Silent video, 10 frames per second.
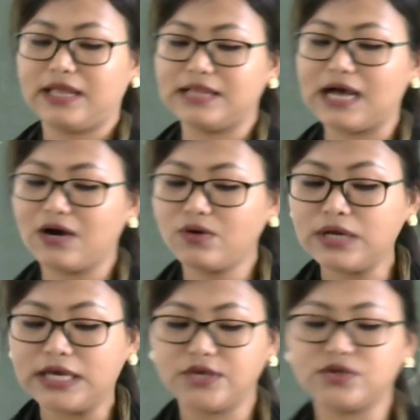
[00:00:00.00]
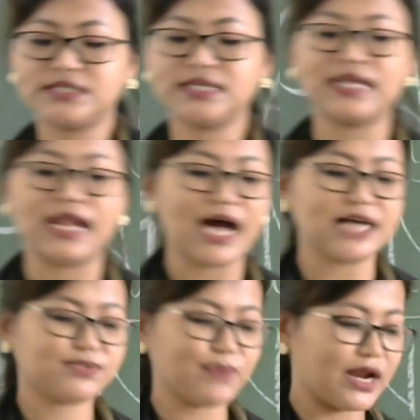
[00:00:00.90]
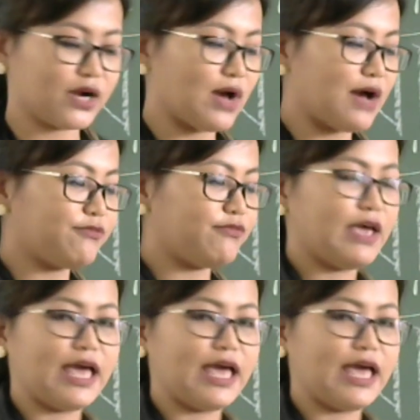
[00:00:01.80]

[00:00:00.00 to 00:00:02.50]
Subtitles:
Now, you see the last paragraph,